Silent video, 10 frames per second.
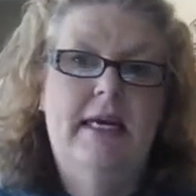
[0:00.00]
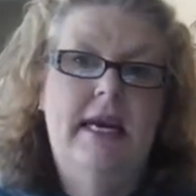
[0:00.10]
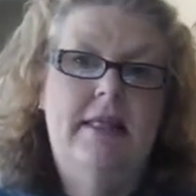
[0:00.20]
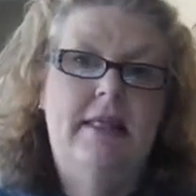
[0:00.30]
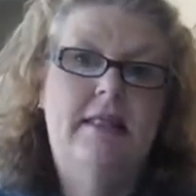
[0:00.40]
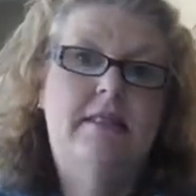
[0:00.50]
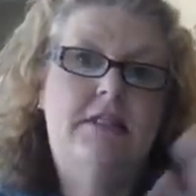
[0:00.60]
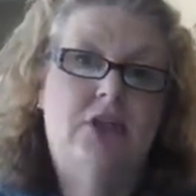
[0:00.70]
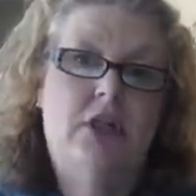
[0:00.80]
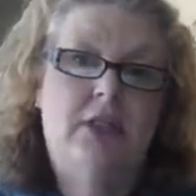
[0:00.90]
and then
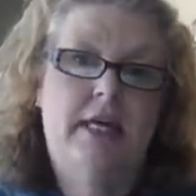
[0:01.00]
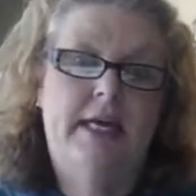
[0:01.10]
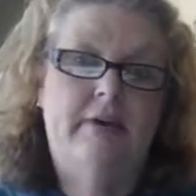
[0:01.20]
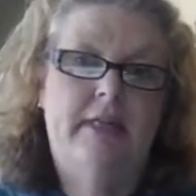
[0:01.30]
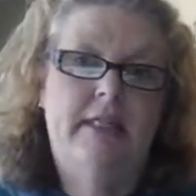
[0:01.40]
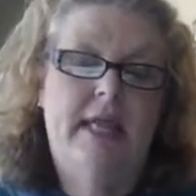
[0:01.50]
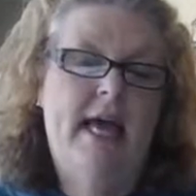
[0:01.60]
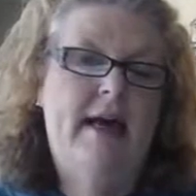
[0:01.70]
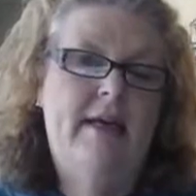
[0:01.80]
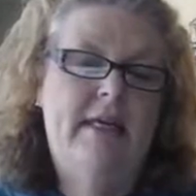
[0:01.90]
start layering
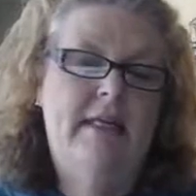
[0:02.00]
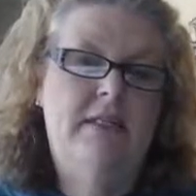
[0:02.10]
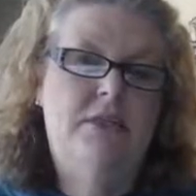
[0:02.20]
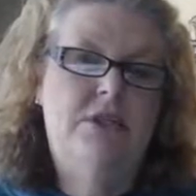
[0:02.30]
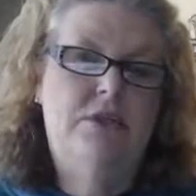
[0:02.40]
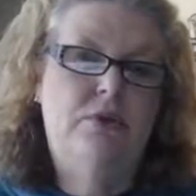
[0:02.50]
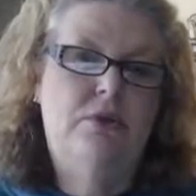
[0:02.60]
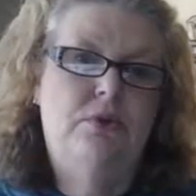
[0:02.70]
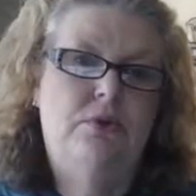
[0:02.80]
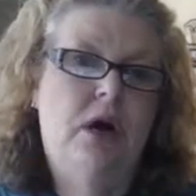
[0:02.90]
that
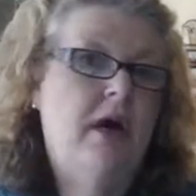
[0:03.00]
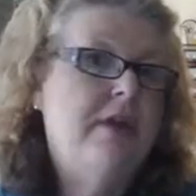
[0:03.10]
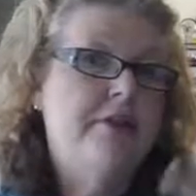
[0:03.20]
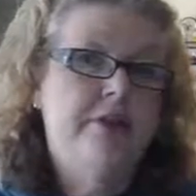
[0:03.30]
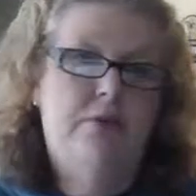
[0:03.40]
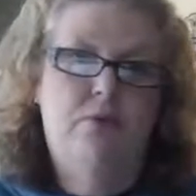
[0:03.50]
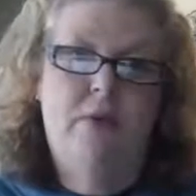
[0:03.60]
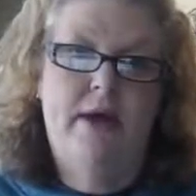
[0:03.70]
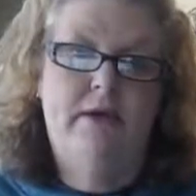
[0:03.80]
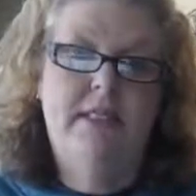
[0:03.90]
into other
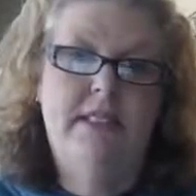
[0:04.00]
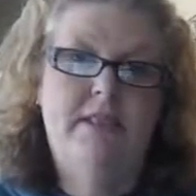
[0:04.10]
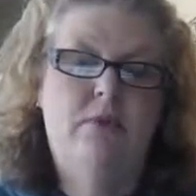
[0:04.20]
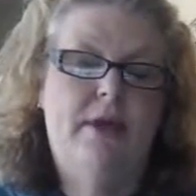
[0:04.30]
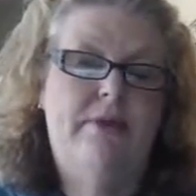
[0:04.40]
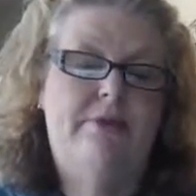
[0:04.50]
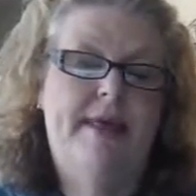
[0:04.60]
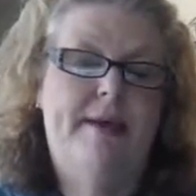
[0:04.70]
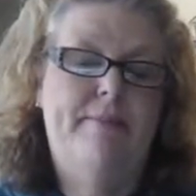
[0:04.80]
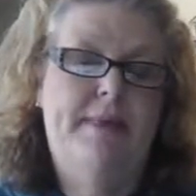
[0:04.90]
wellness, whether
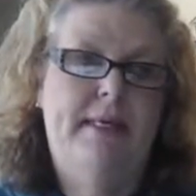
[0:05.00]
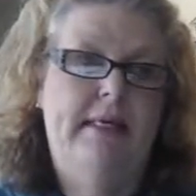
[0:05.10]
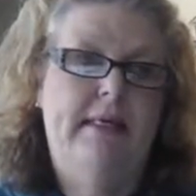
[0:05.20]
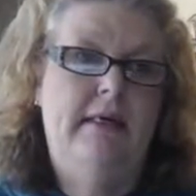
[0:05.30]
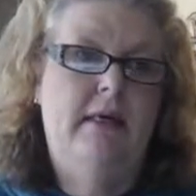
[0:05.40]
that be